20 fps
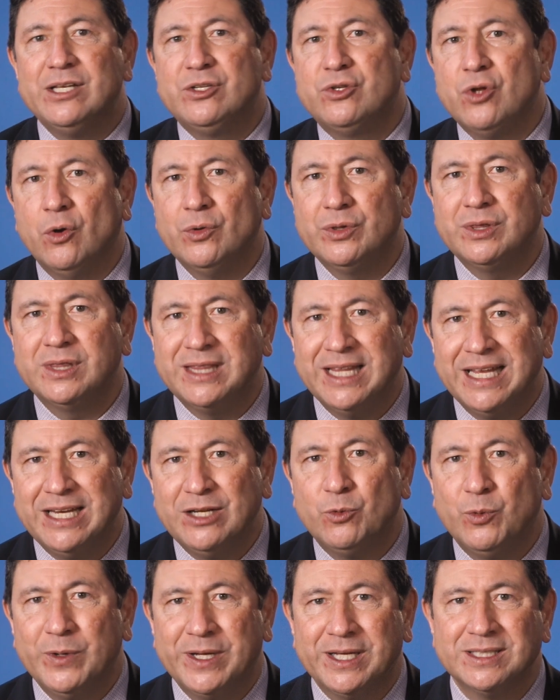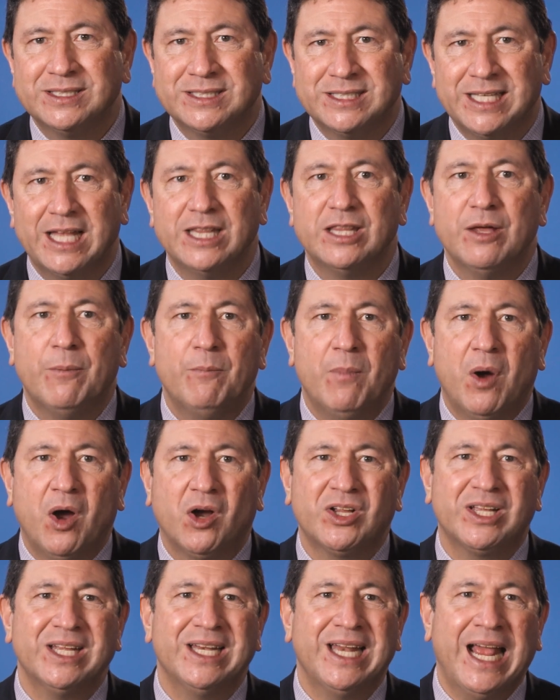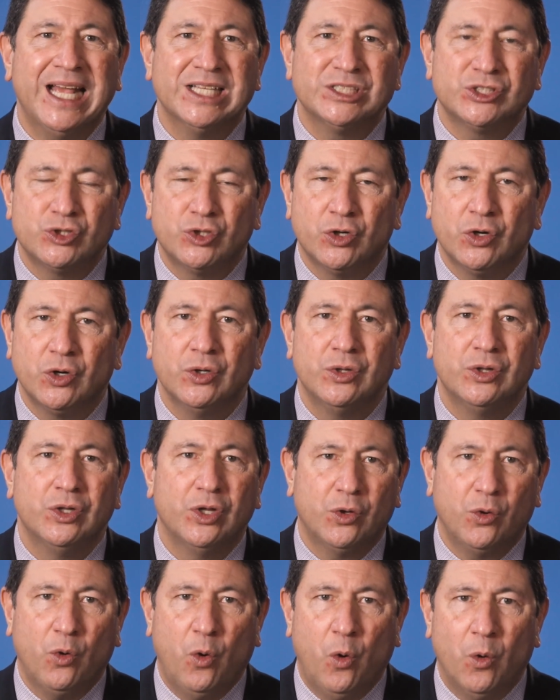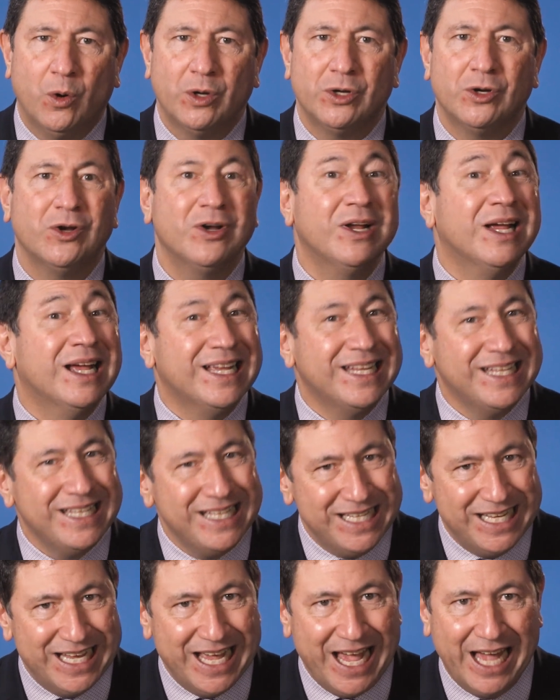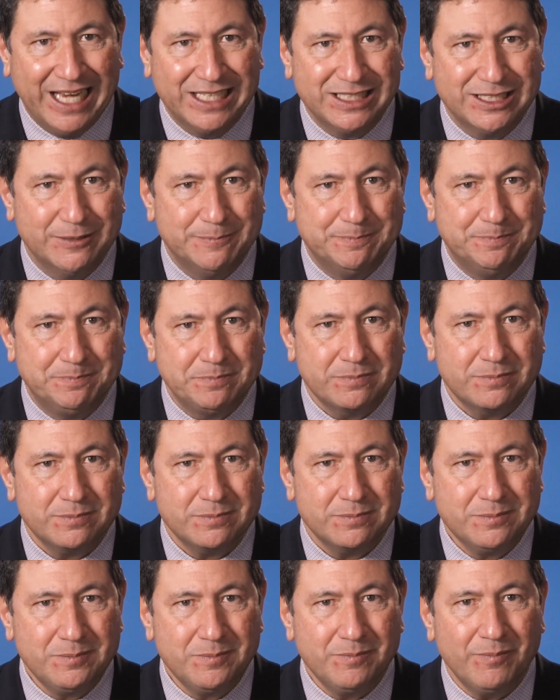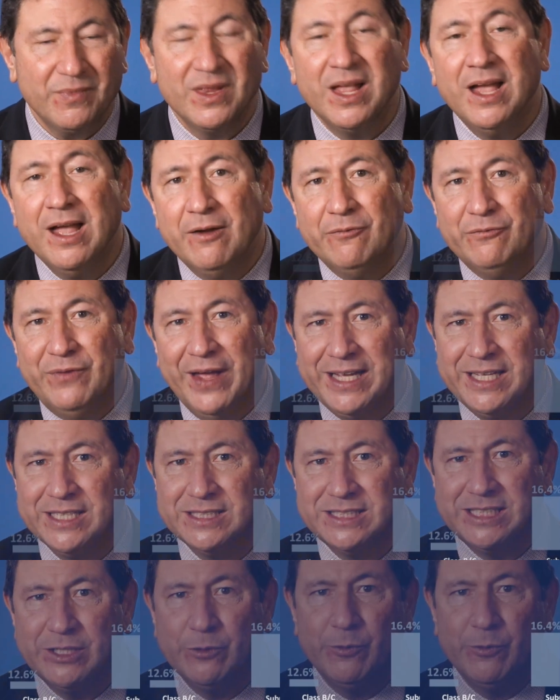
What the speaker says: don't think we can say the market has turned the corner yet. Vacancy